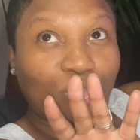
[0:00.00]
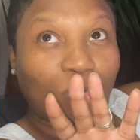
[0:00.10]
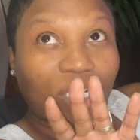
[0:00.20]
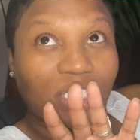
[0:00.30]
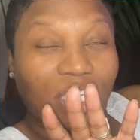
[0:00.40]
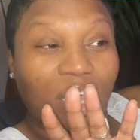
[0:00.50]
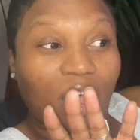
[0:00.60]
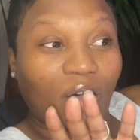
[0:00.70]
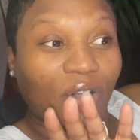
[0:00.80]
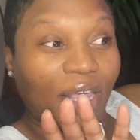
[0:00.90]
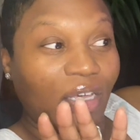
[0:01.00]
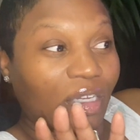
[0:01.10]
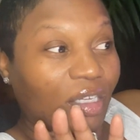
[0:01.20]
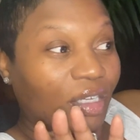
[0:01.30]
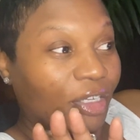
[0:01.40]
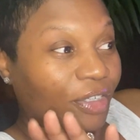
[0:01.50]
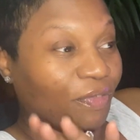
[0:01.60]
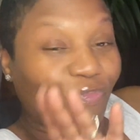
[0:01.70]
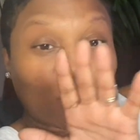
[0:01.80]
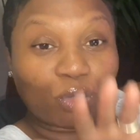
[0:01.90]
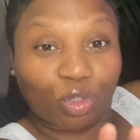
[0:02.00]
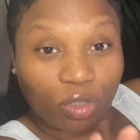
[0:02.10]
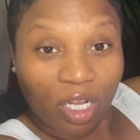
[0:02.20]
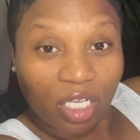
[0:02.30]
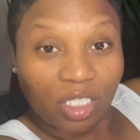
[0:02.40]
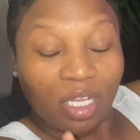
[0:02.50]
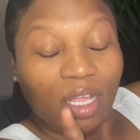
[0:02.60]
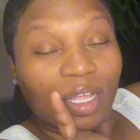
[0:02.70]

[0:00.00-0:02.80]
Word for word: what is it called? Like uh, food trucks